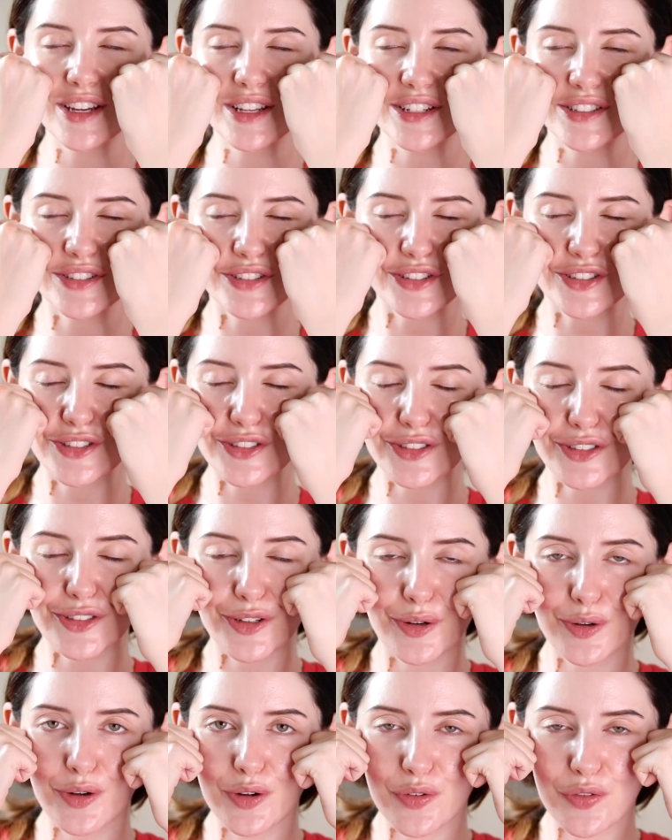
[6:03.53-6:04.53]
It is just
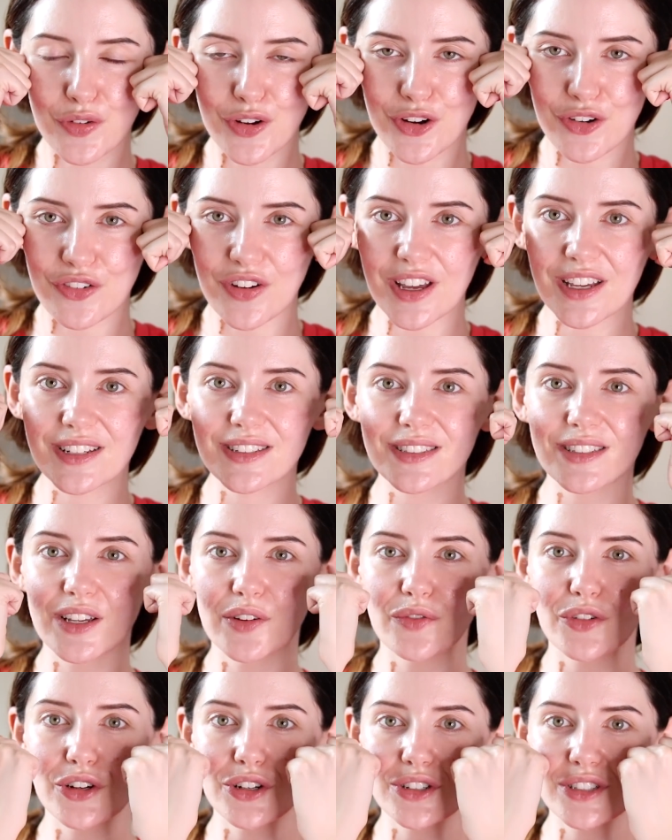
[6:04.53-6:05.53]
so good for your face
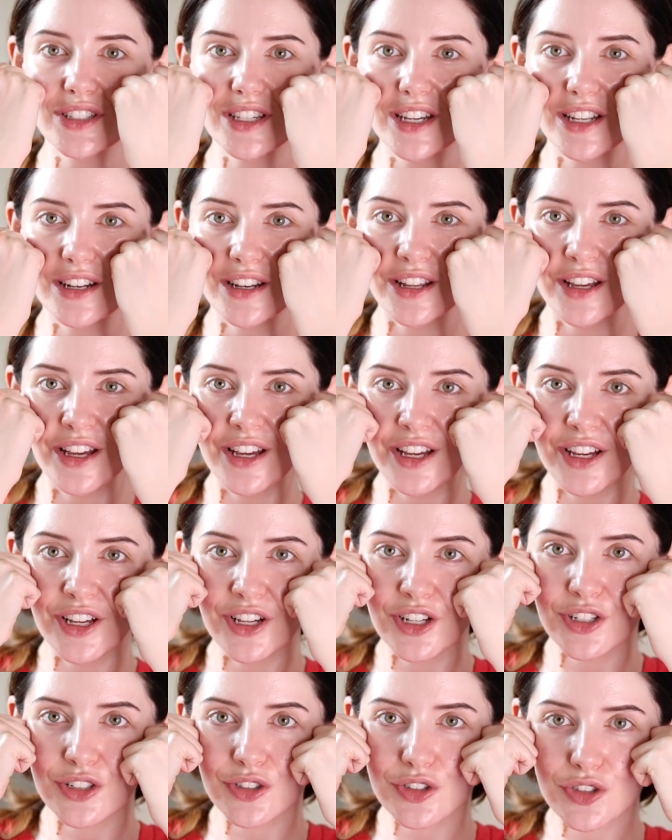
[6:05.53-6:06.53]
and for your skin
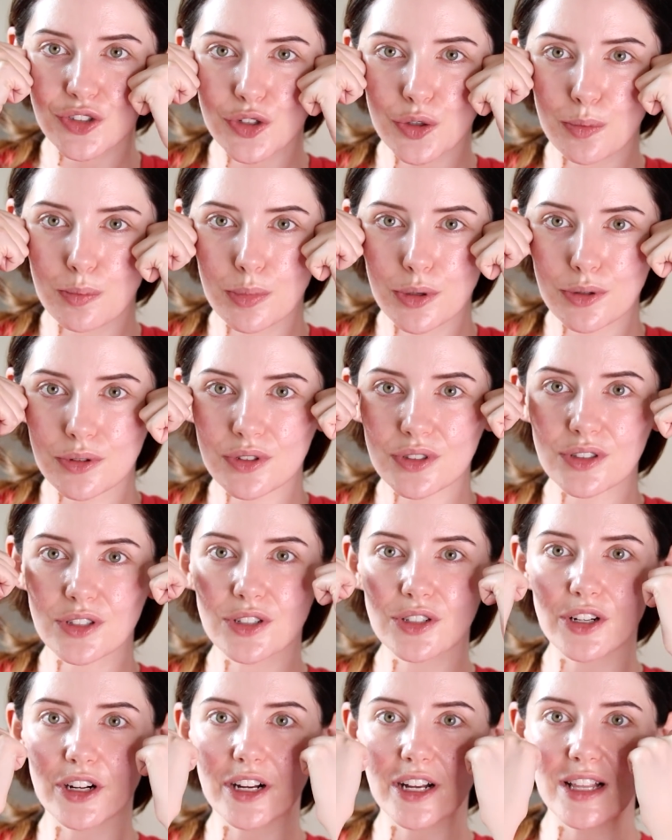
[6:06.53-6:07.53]
to boost the
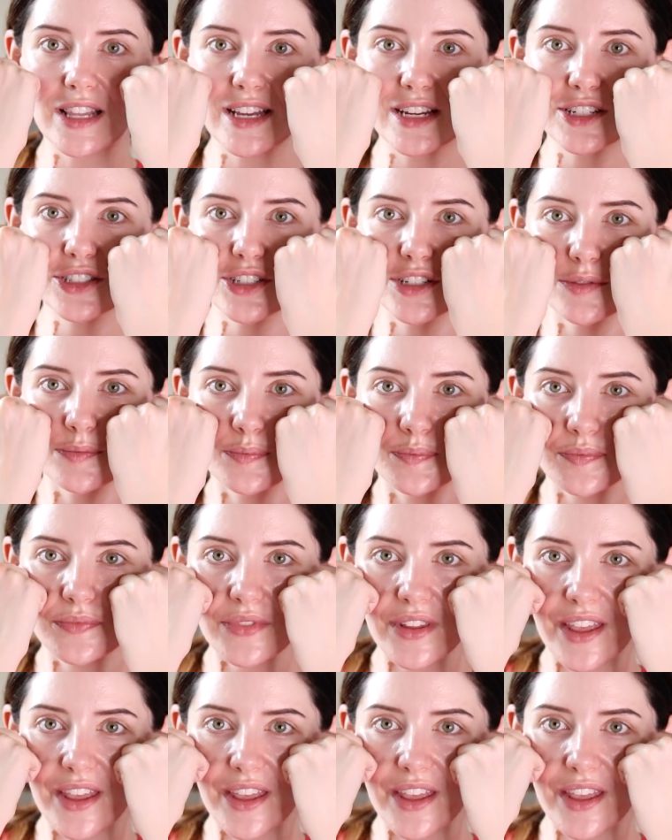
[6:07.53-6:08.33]
circulation.